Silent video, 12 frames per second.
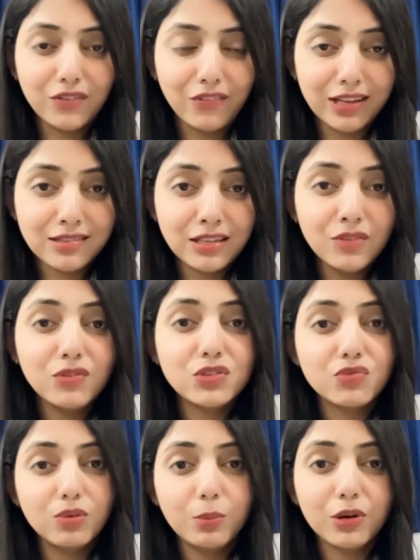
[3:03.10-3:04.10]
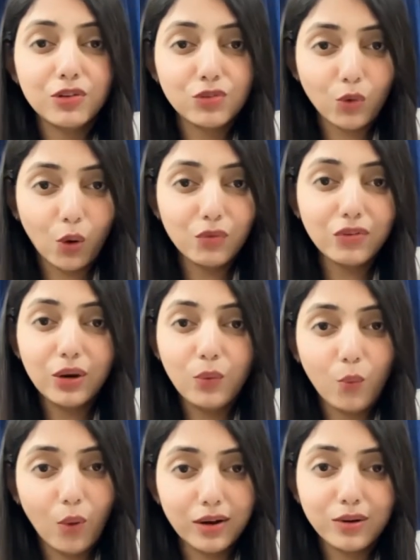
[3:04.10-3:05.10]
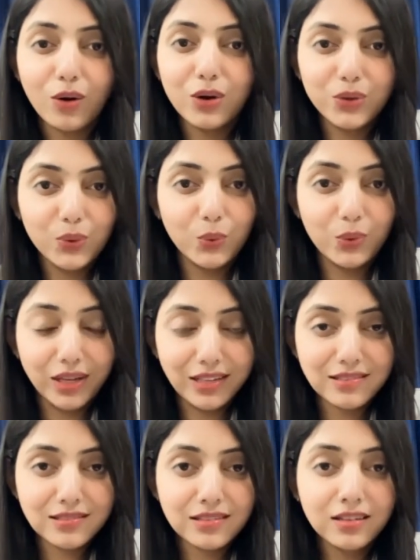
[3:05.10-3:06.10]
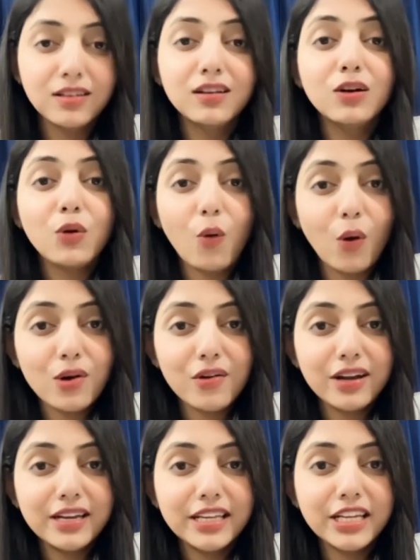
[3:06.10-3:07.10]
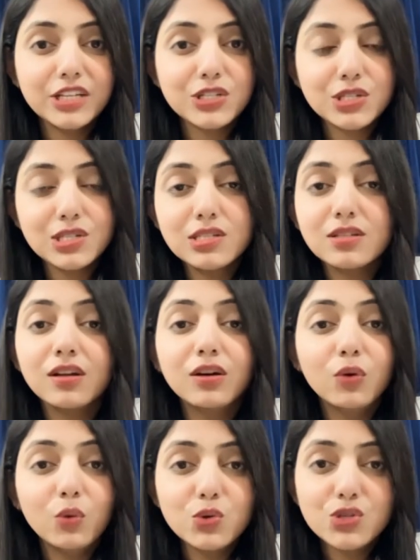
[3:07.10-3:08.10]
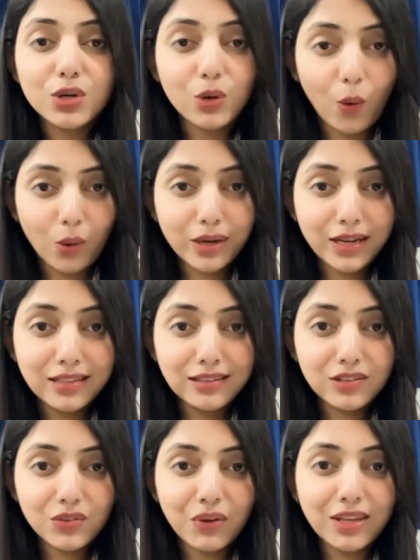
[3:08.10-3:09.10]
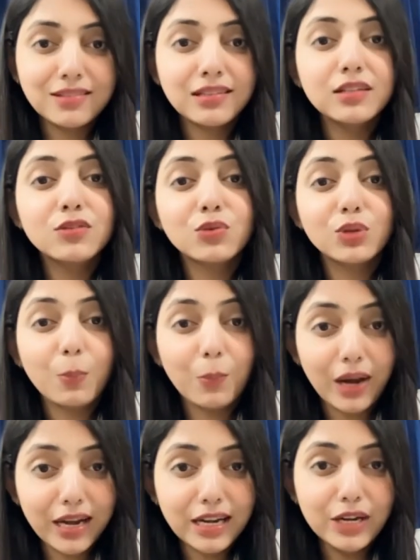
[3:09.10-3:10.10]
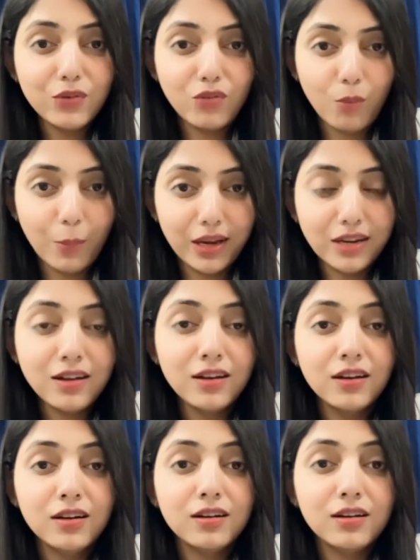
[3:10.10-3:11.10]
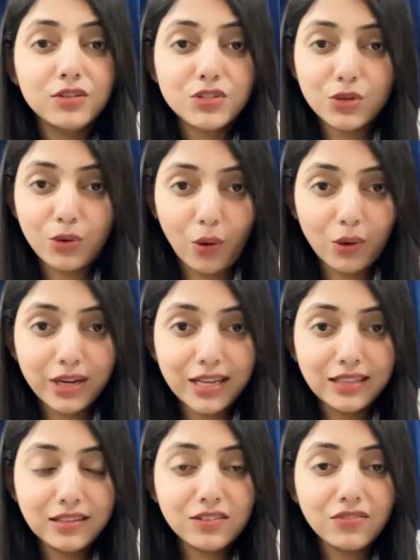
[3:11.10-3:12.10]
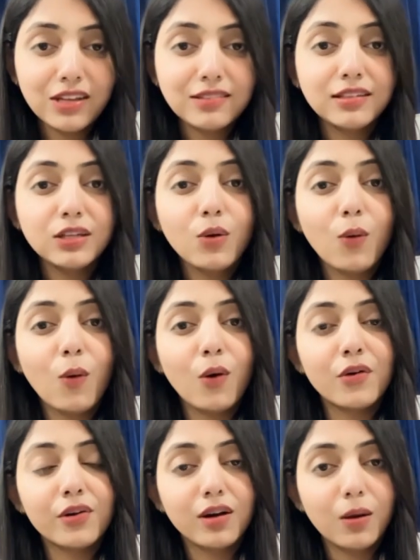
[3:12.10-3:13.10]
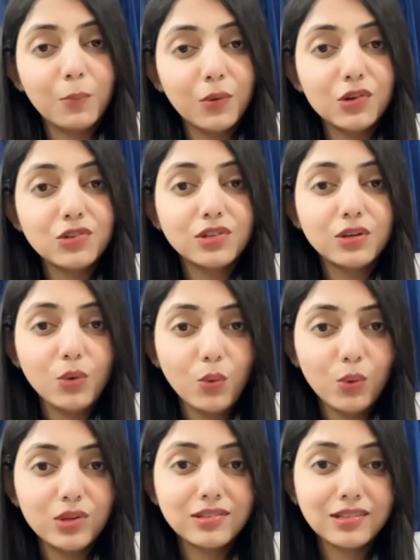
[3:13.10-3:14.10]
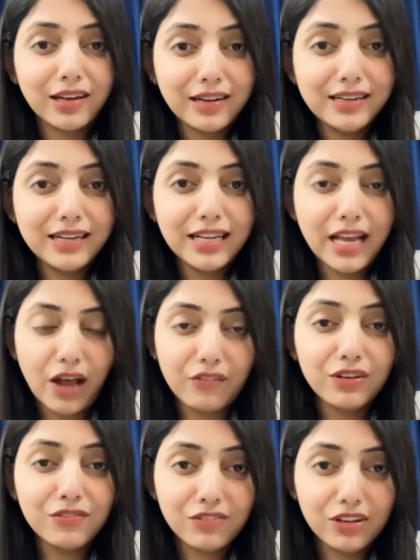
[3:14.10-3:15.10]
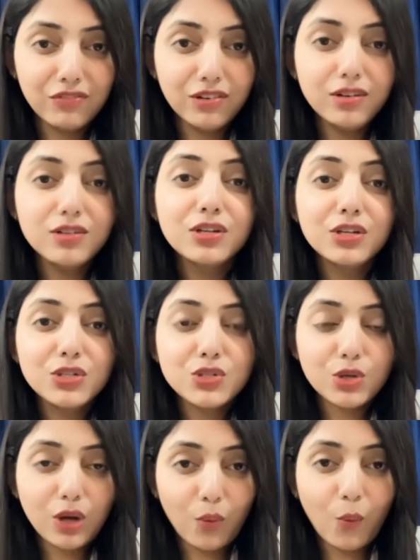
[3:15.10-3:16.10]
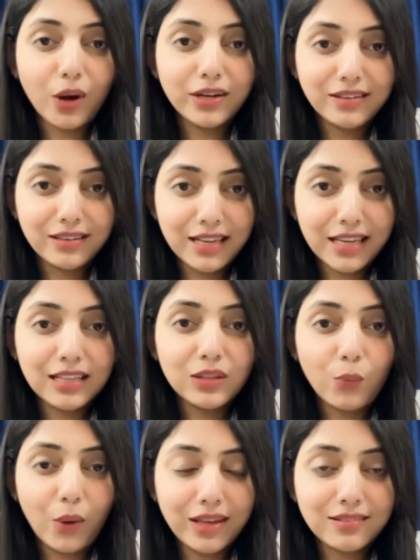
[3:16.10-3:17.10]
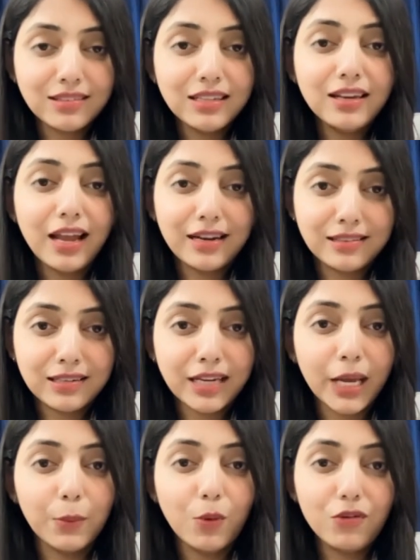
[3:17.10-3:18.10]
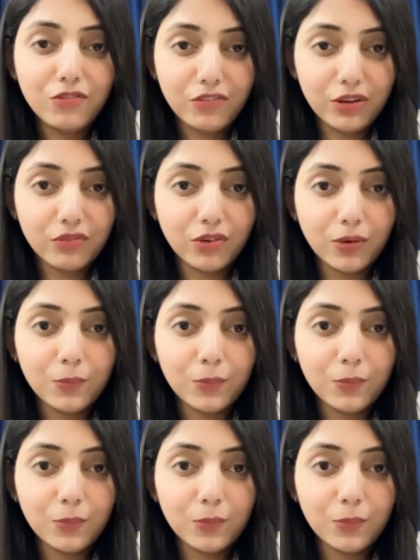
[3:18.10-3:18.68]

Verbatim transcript: vaccine which will be resolved in one or two days contraindications who should not take this vaccine. So the pregnant woman should not take this vaccine or a person who is currently having fever should avoid taking the vaccine at the time of fever.